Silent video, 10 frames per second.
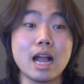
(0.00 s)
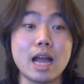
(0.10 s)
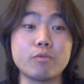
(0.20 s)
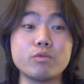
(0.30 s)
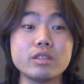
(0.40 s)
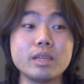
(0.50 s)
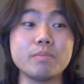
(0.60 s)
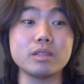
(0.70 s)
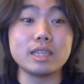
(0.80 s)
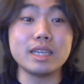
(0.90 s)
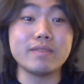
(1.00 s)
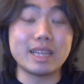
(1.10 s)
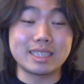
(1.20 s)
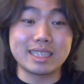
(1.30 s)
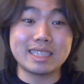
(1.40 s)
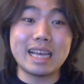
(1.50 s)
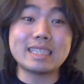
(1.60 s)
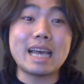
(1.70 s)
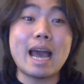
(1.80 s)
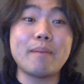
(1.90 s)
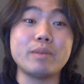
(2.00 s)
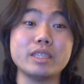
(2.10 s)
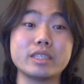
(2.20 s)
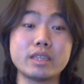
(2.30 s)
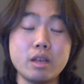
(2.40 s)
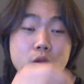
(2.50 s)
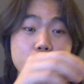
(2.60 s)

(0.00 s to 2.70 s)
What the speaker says: I really believe that success happens